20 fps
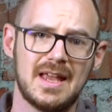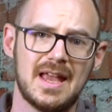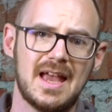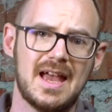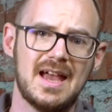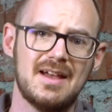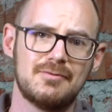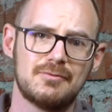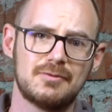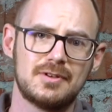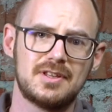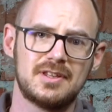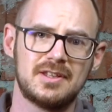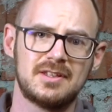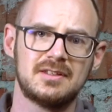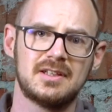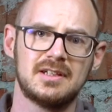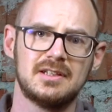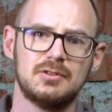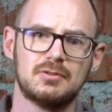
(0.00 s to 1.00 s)
Everything
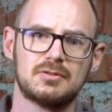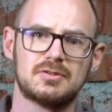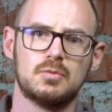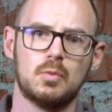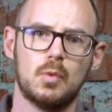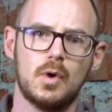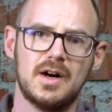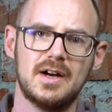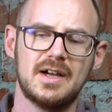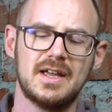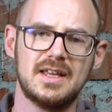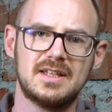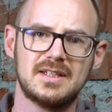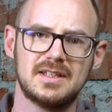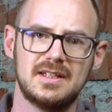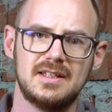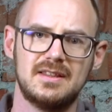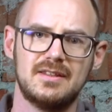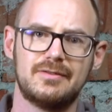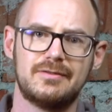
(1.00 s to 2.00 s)
that looks wide
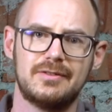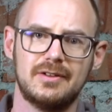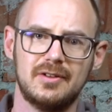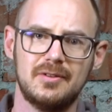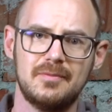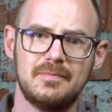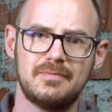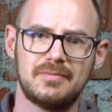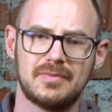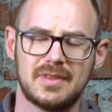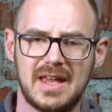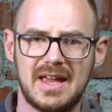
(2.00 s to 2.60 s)
in the film,